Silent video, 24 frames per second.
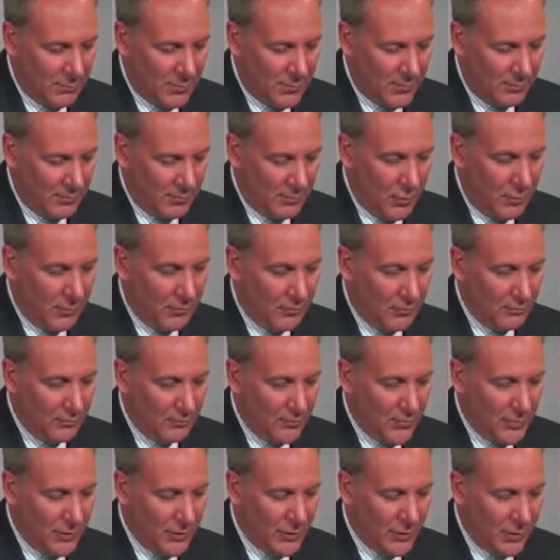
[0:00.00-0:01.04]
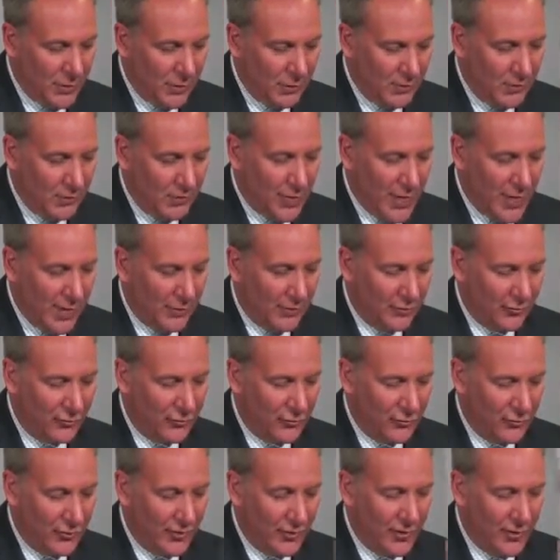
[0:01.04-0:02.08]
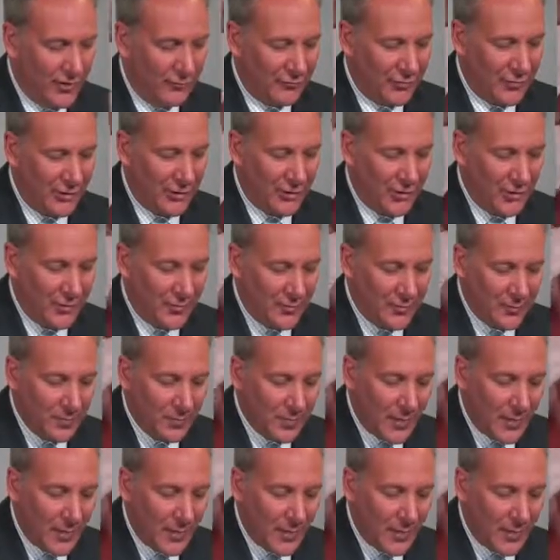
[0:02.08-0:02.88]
Boom. There we go. Now there's 3 left here.